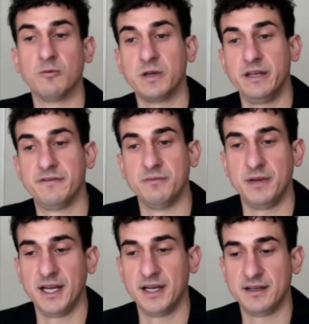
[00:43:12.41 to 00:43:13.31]
We even
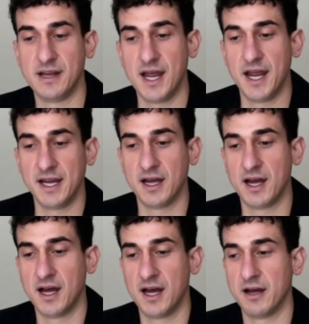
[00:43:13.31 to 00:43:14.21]
made a,
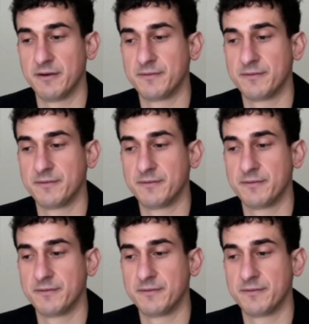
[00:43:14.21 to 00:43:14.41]
uh,